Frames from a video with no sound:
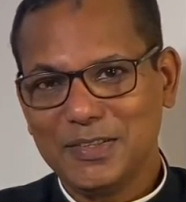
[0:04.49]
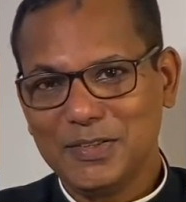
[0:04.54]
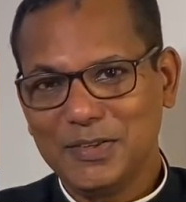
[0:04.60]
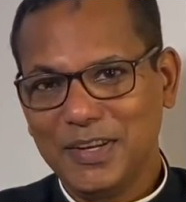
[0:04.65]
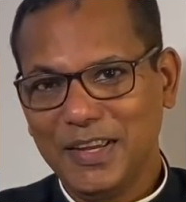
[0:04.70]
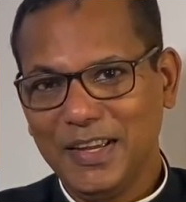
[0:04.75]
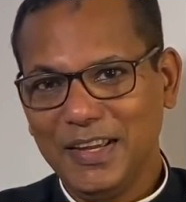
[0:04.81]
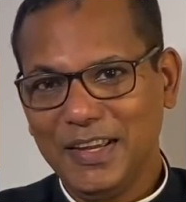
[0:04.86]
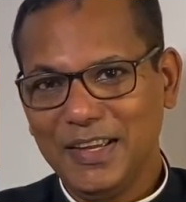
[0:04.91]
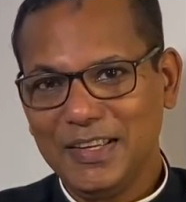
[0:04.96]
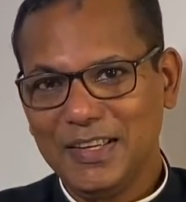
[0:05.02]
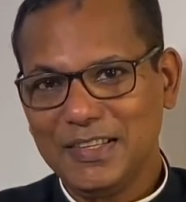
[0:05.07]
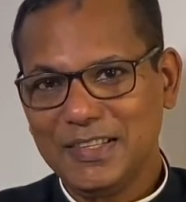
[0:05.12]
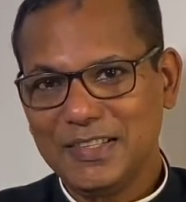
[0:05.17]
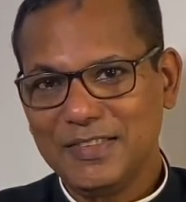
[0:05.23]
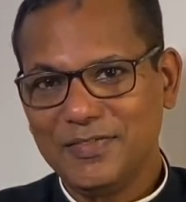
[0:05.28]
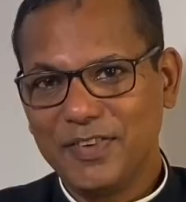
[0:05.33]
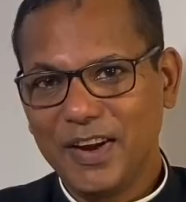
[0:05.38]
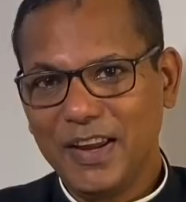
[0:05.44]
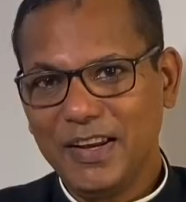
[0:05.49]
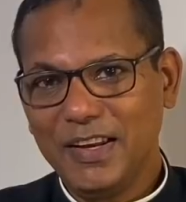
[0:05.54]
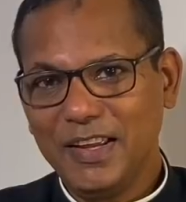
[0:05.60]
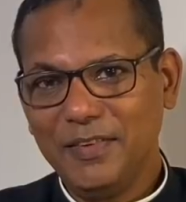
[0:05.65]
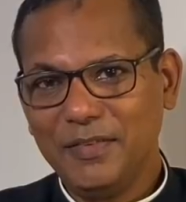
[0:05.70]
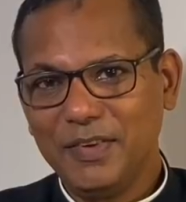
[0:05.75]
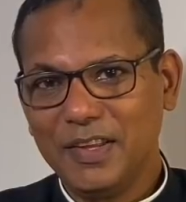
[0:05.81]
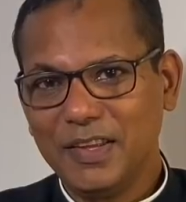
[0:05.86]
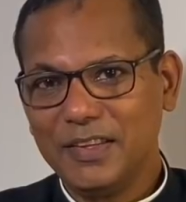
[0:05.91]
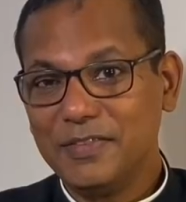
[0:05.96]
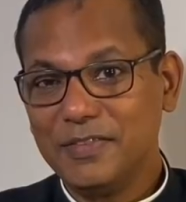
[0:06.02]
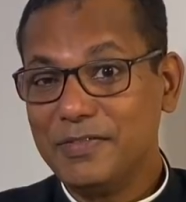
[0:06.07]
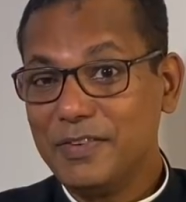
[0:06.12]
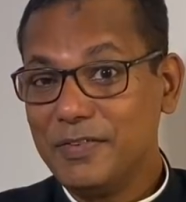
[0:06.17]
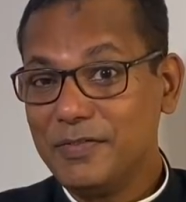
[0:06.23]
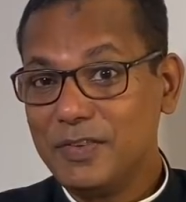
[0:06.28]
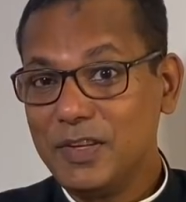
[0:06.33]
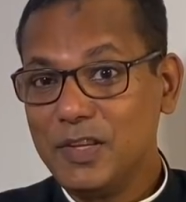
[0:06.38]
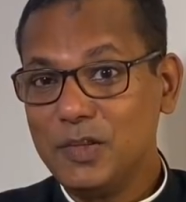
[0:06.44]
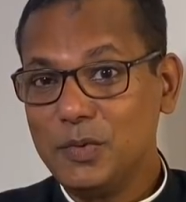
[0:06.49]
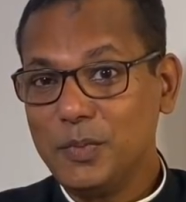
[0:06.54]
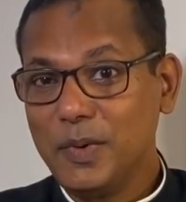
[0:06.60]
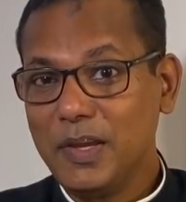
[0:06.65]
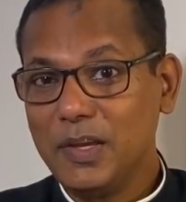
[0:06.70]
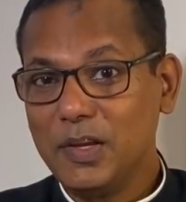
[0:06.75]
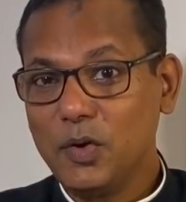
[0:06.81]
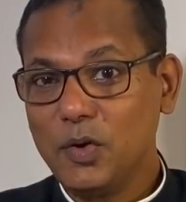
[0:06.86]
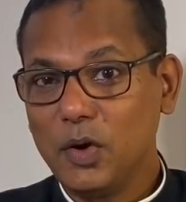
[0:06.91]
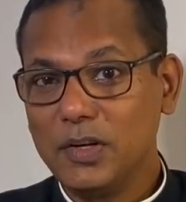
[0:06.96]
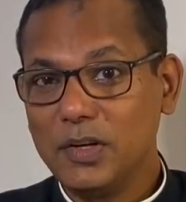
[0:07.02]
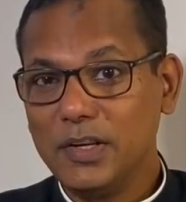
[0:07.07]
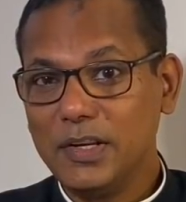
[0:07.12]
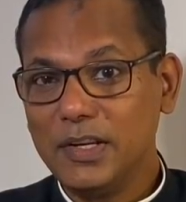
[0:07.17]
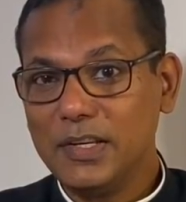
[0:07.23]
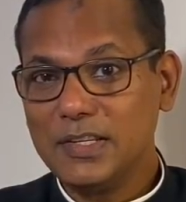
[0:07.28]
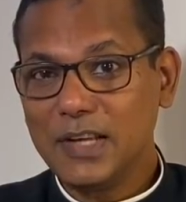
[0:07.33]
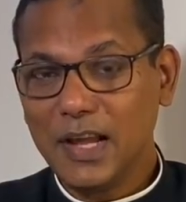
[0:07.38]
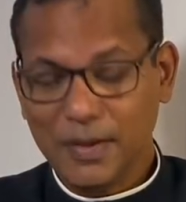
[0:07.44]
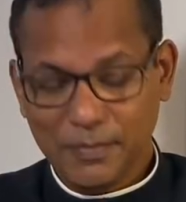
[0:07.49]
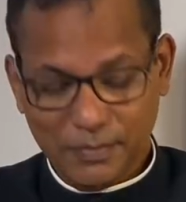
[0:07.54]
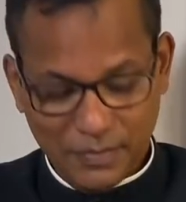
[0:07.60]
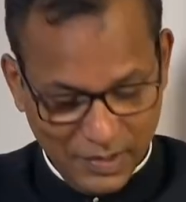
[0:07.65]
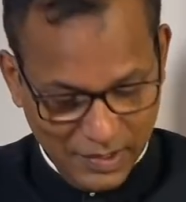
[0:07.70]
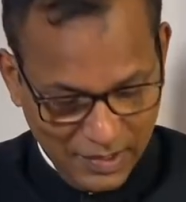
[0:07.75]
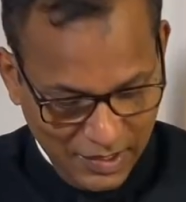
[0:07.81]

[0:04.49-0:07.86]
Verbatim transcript: Today is Friday. We are in the 15th week in ordinary time.